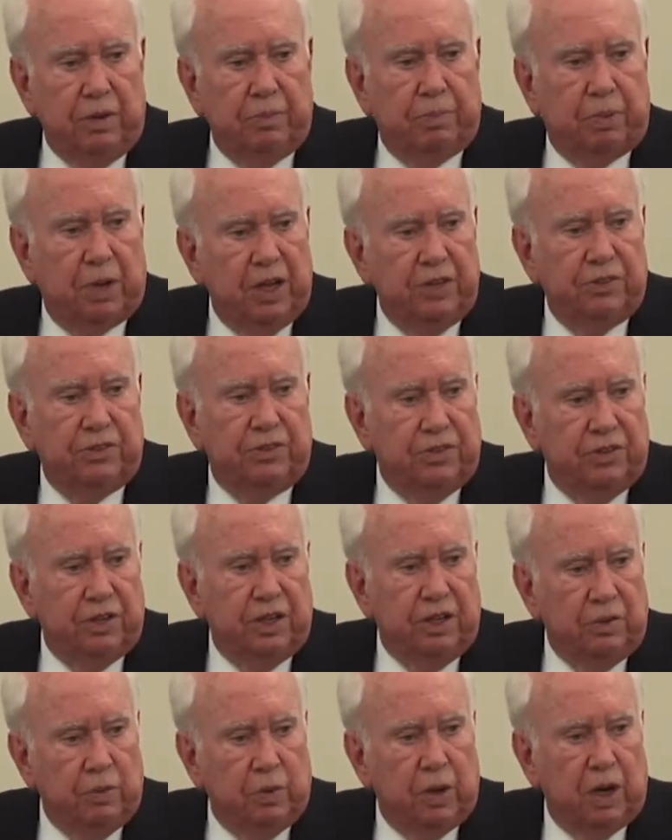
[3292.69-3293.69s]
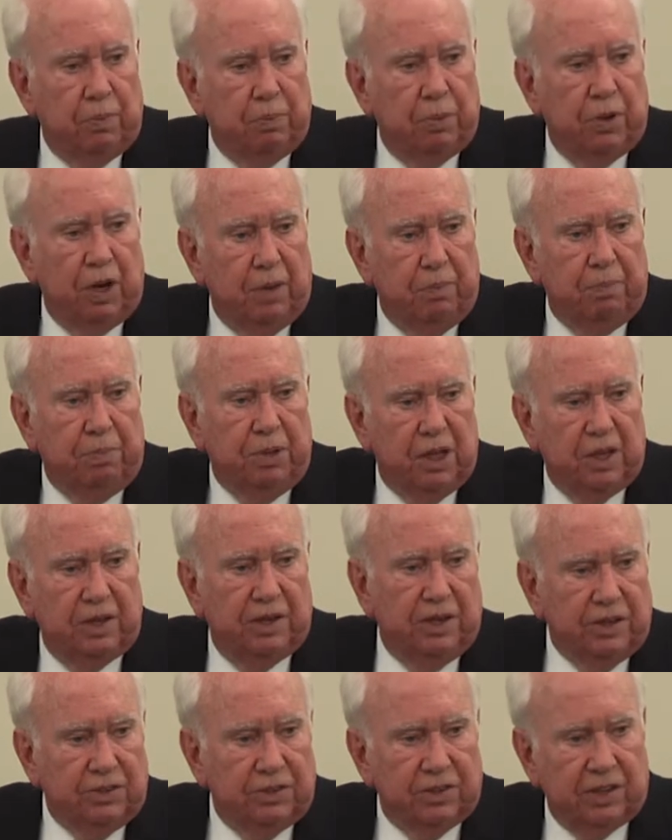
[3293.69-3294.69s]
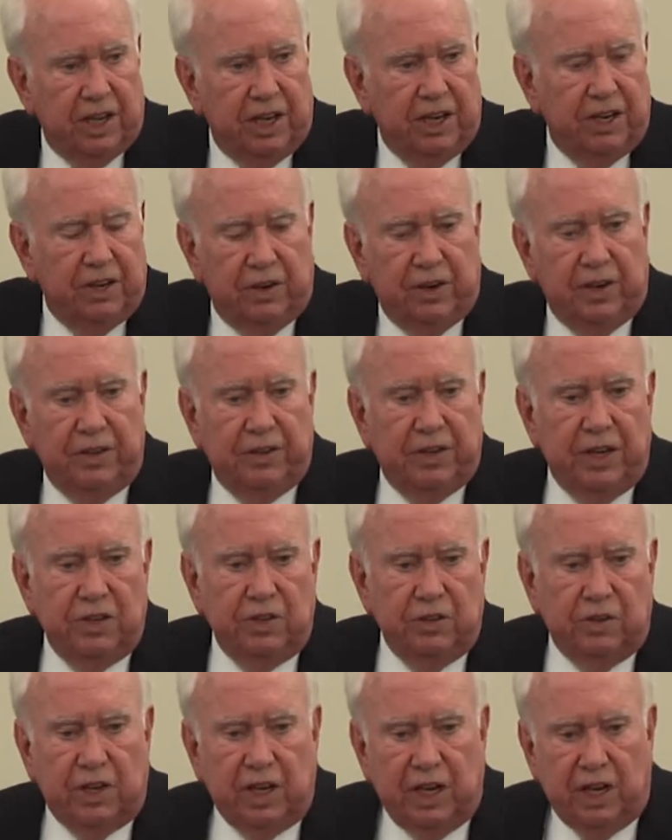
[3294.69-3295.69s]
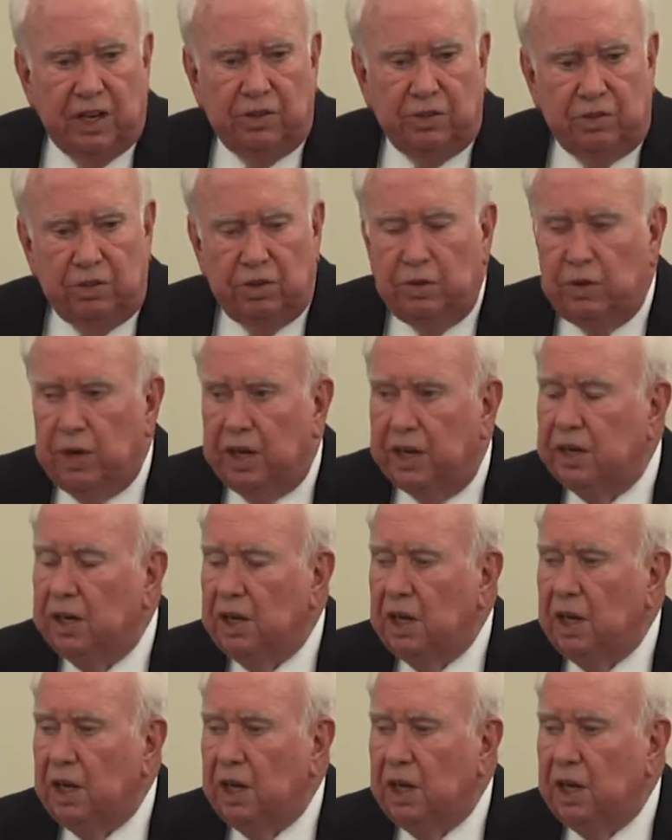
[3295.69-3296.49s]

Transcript: places that you want to put up buildings later, and then you can't do it.